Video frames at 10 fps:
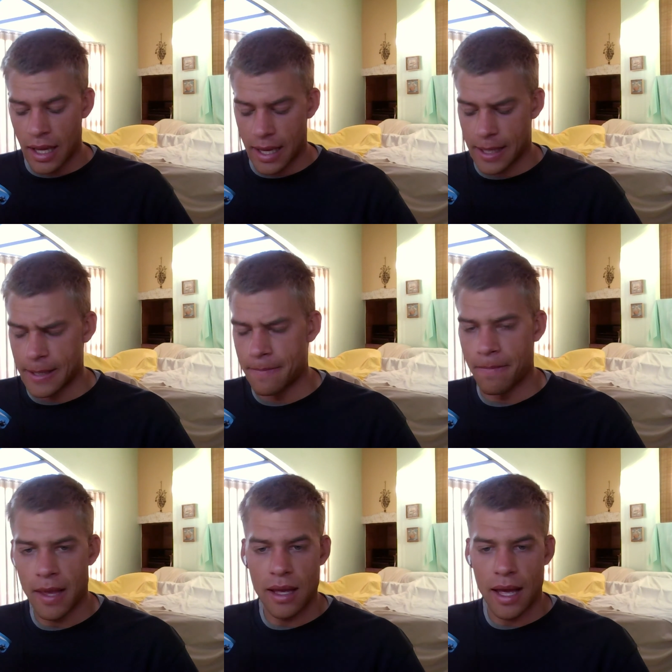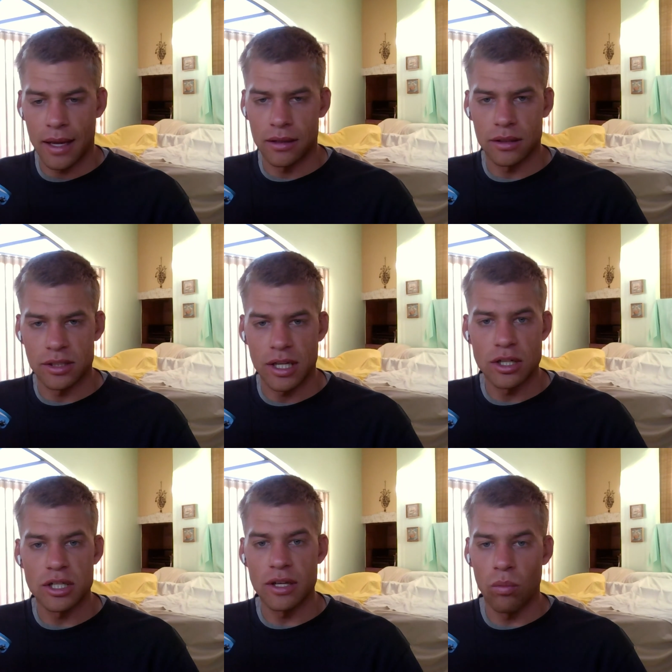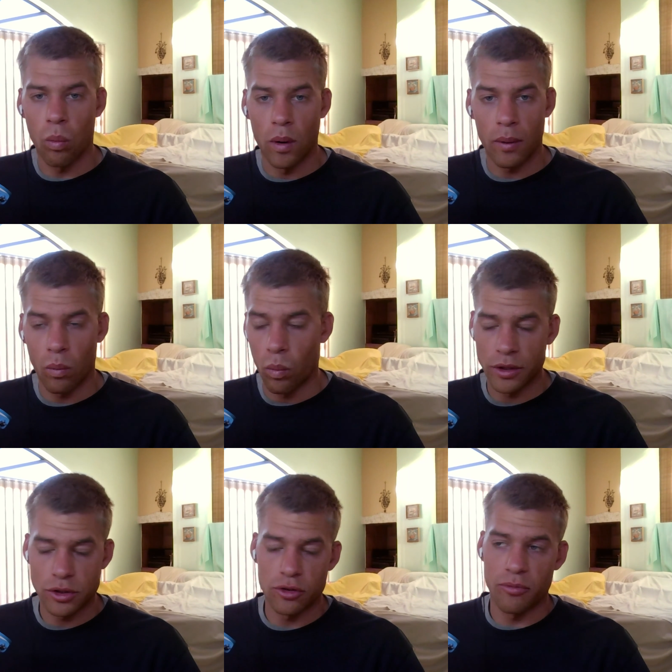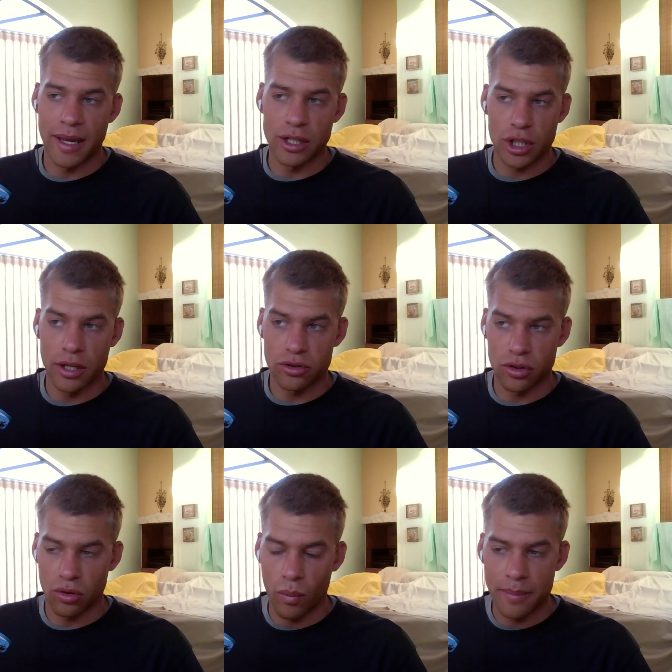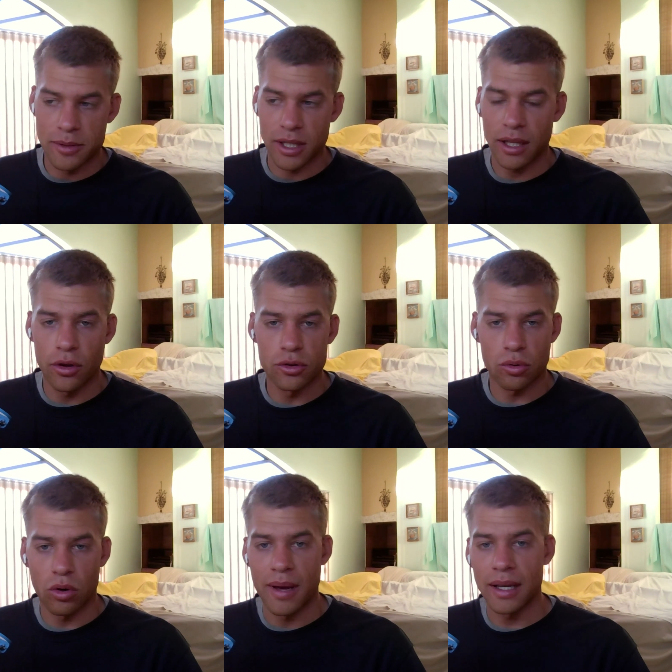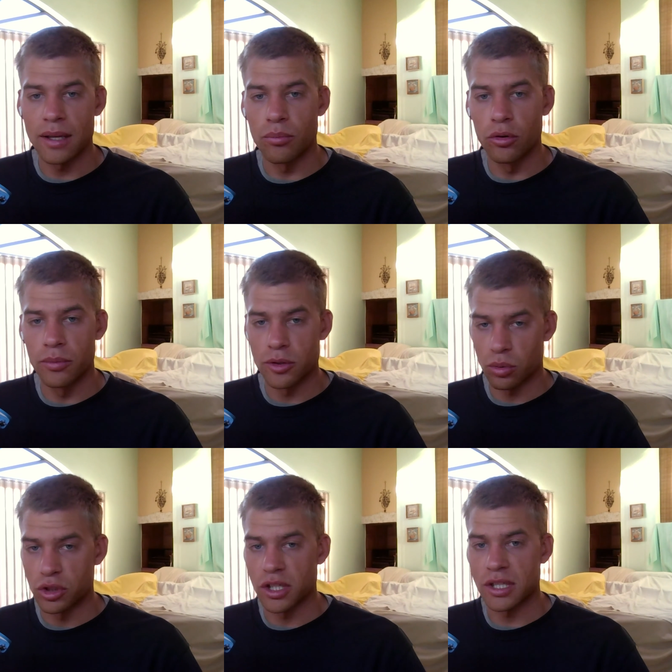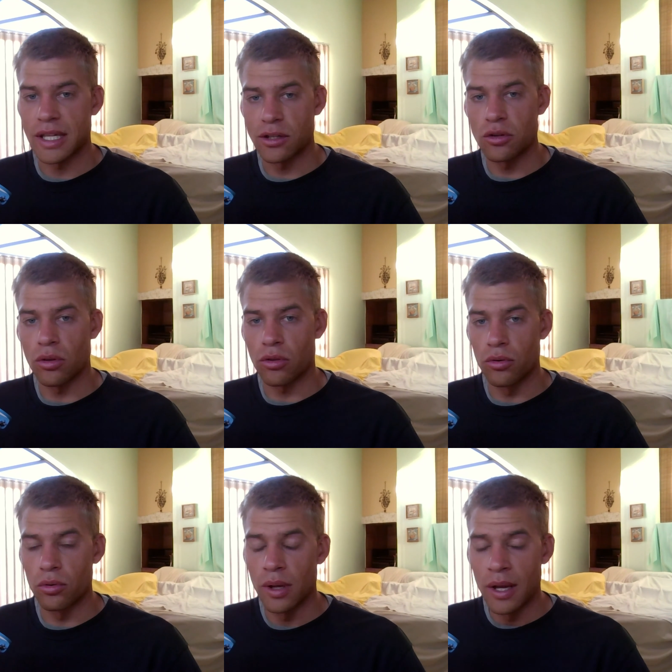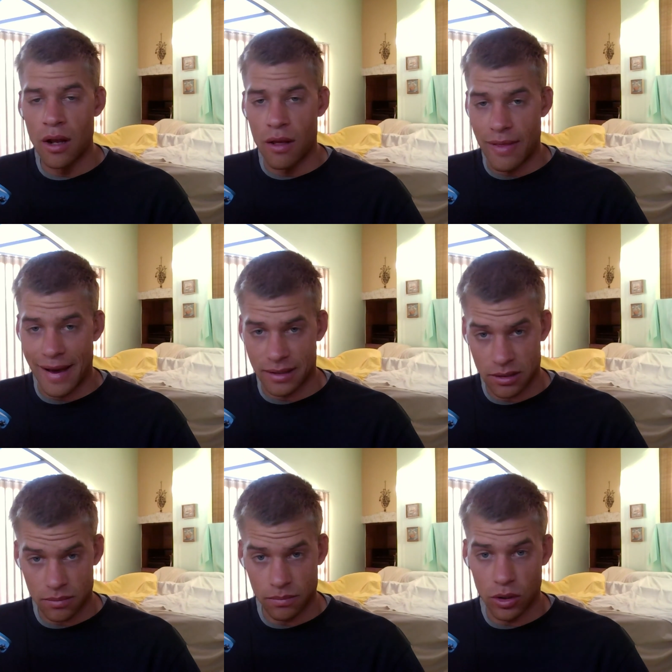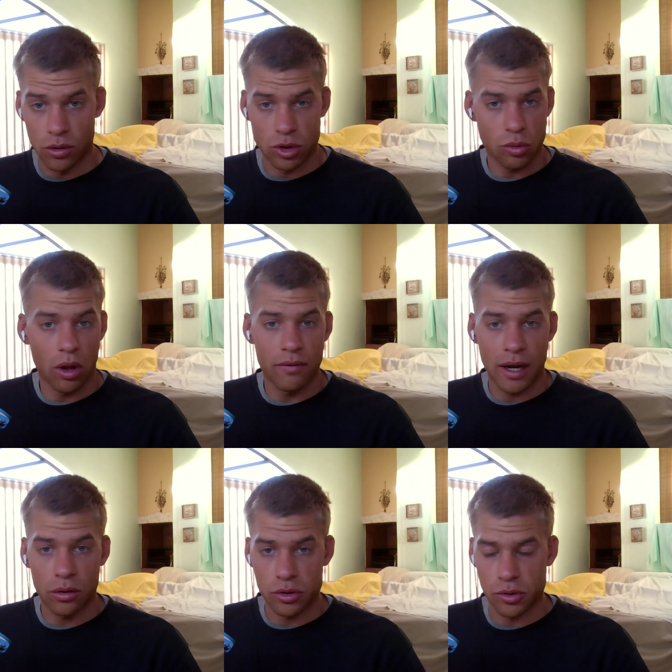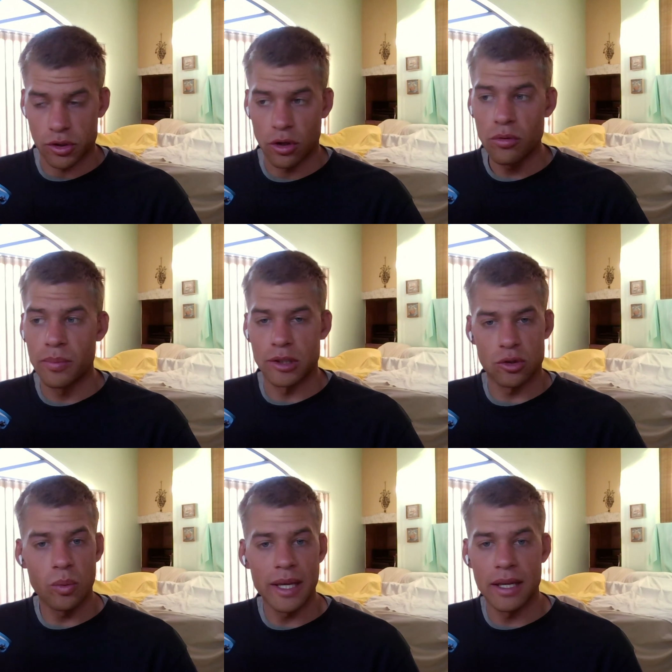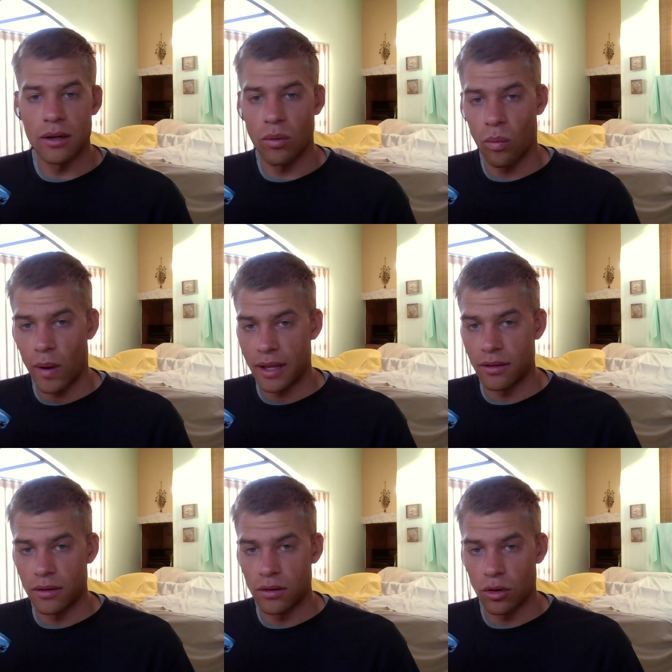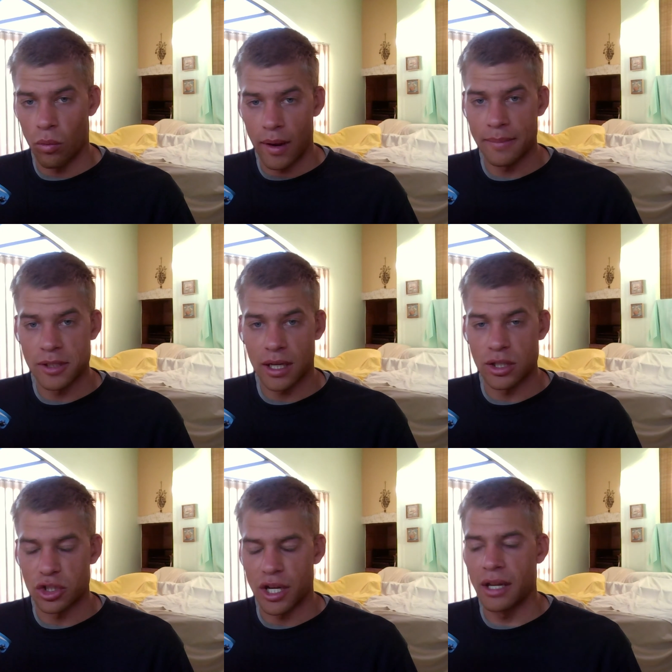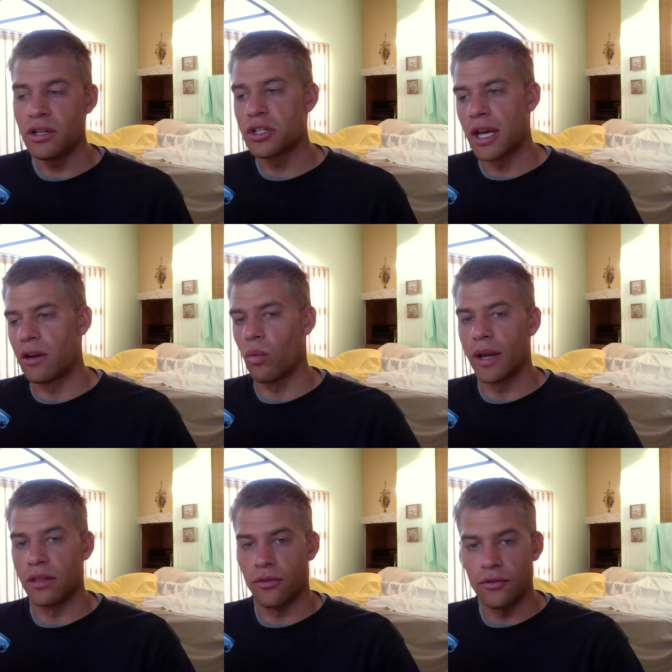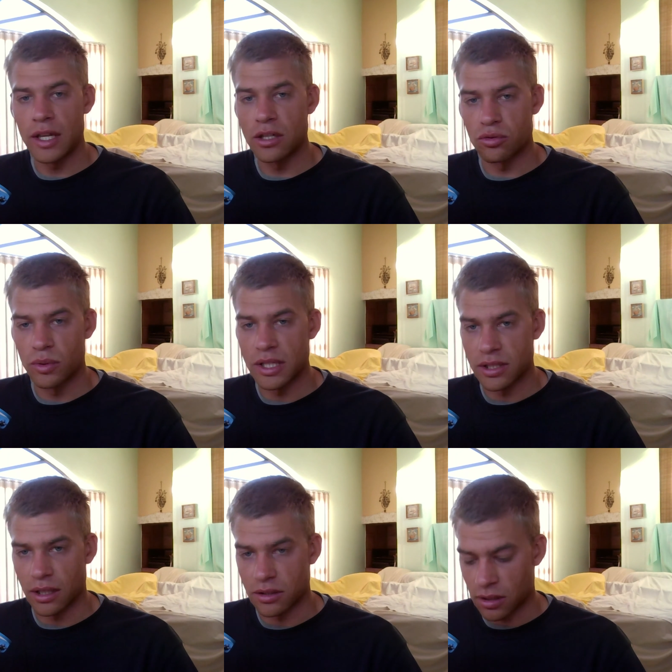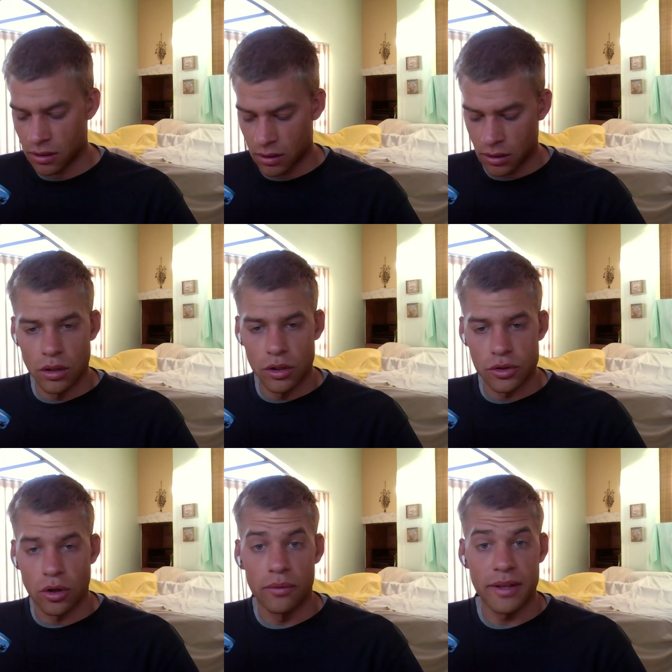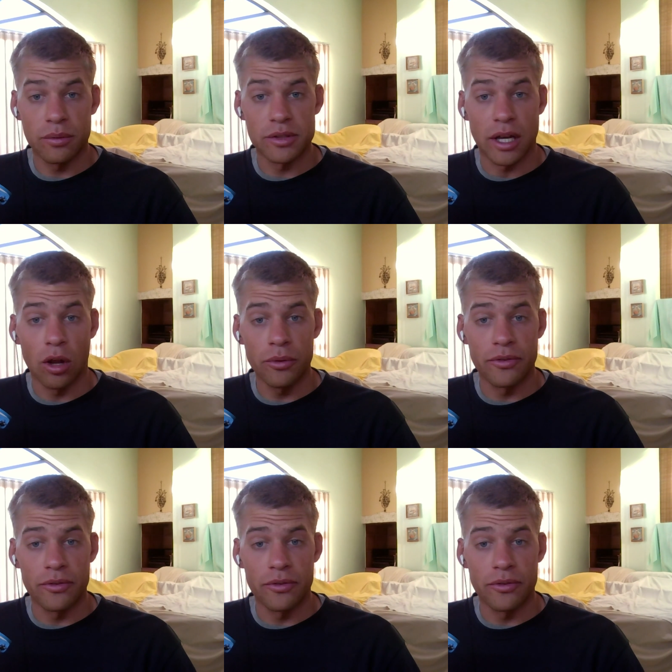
Um, and it'll essentially, what once you've made changes on the website, those automatic improvements will just get you through that you know 12 hours or so between when the website is changed and when the feed is resynced. So hopefully that was a help.